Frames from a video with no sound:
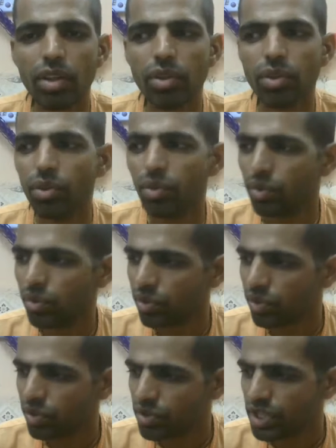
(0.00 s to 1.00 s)
to
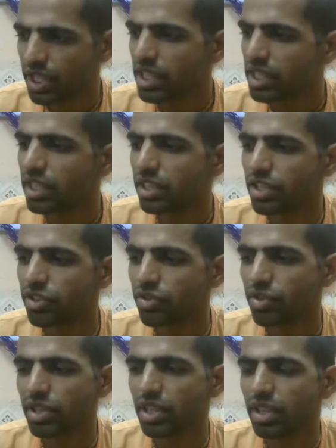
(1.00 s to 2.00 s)
change this
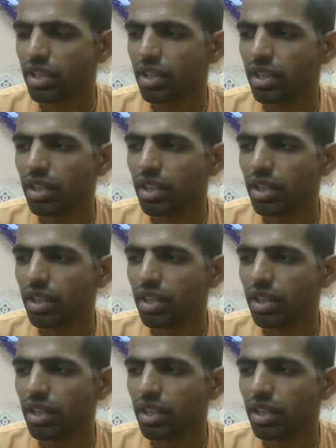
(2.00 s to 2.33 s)
situation.